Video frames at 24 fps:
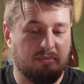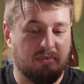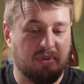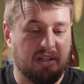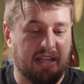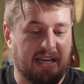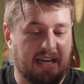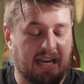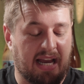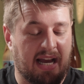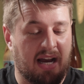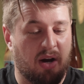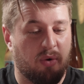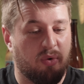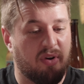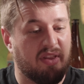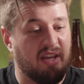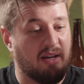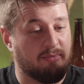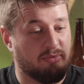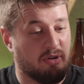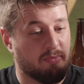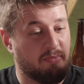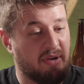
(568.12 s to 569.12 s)
like how are
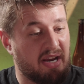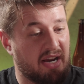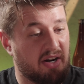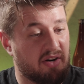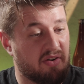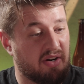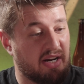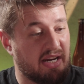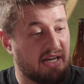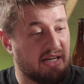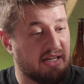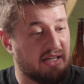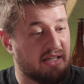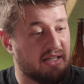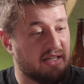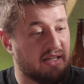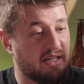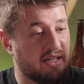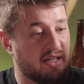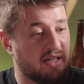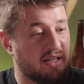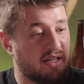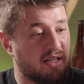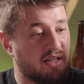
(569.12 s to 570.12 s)
they preparing?
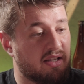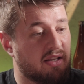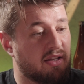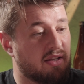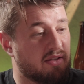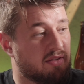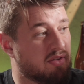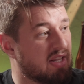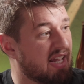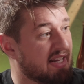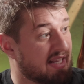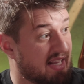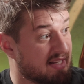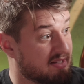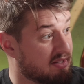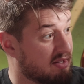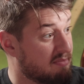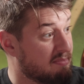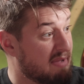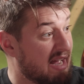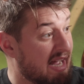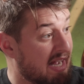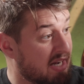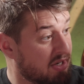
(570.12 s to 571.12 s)
I guess the
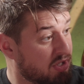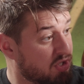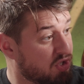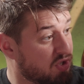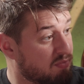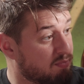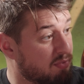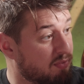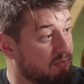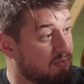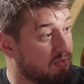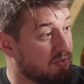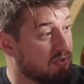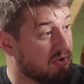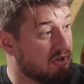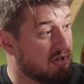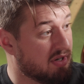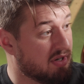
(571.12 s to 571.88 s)
mash before.